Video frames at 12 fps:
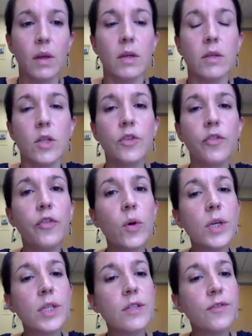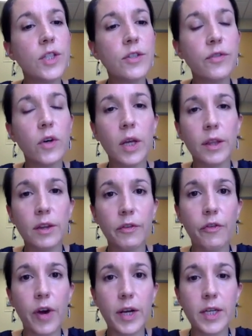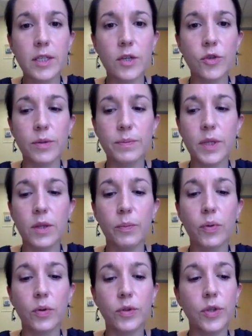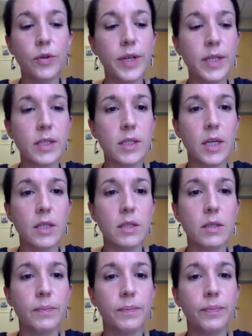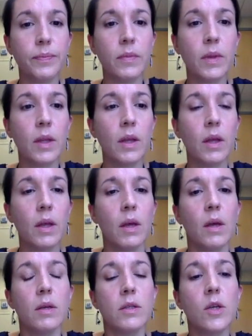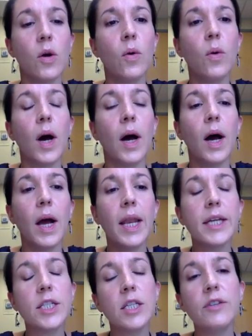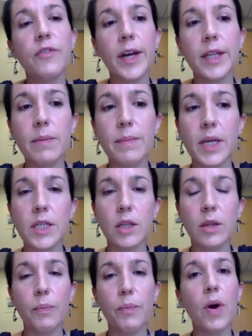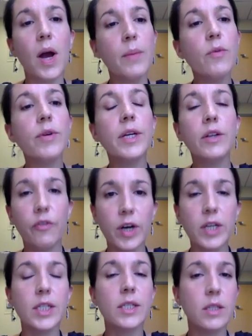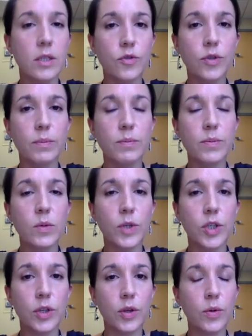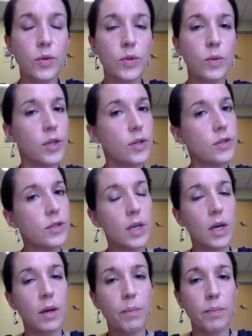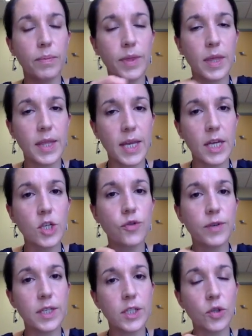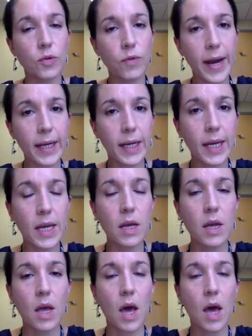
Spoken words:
So to focus, first of all, on the nephrotic syndromes and the proteinuric states. So I like to divide them into the primary nephrotic syndromes, which are those where there's the injury is directly